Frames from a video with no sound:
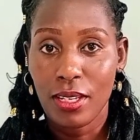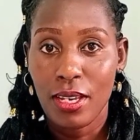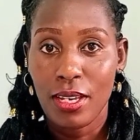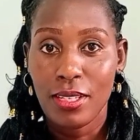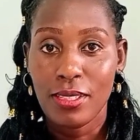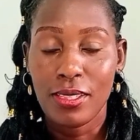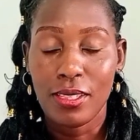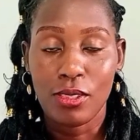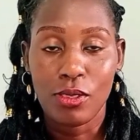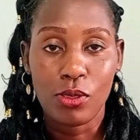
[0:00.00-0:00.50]

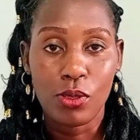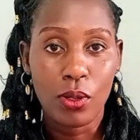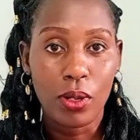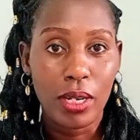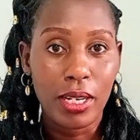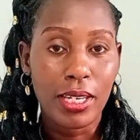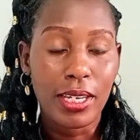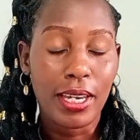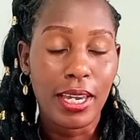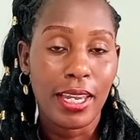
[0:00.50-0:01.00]

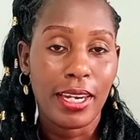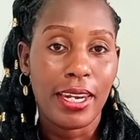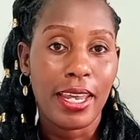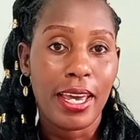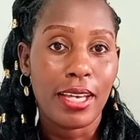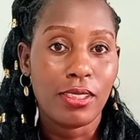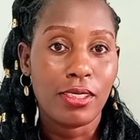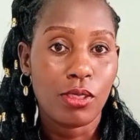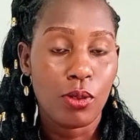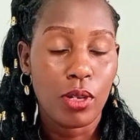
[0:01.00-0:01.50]
systolic and
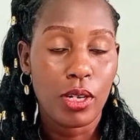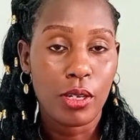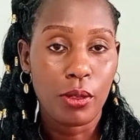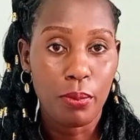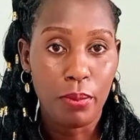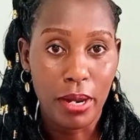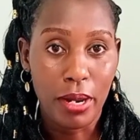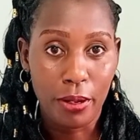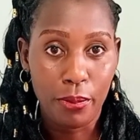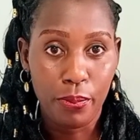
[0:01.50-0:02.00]
diastolic
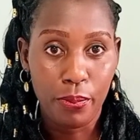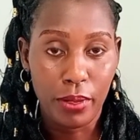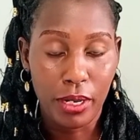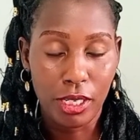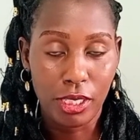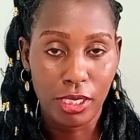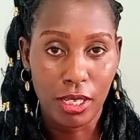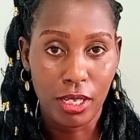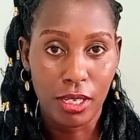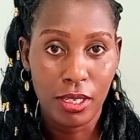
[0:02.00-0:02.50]
blood
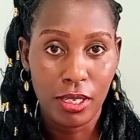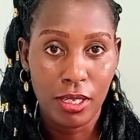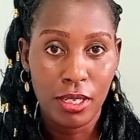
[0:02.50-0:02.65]
pressure.